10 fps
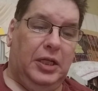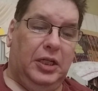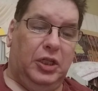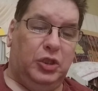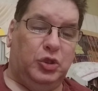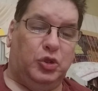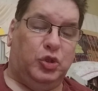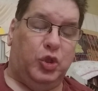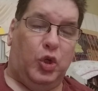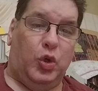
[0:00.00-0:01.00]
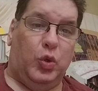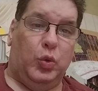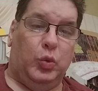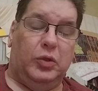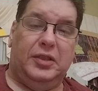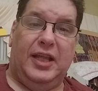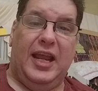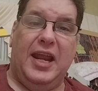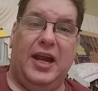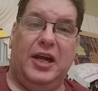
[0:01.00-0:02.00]
And so
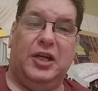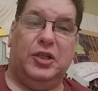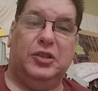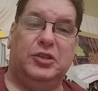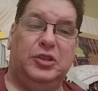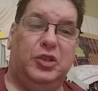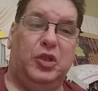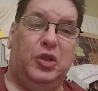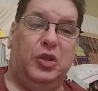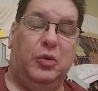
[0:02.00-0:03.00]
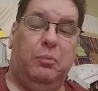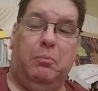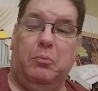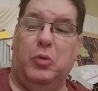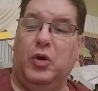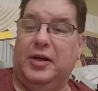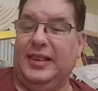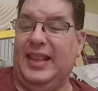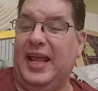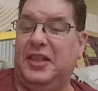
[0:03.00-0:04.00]
they are more
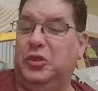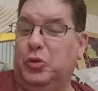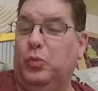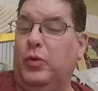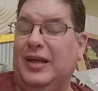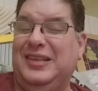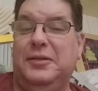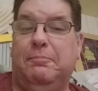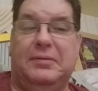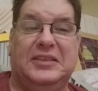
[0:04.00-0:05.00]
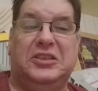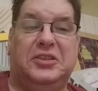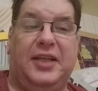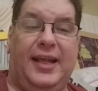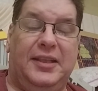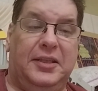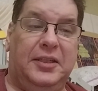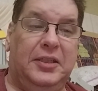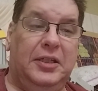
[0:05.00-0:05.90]
like the 1%.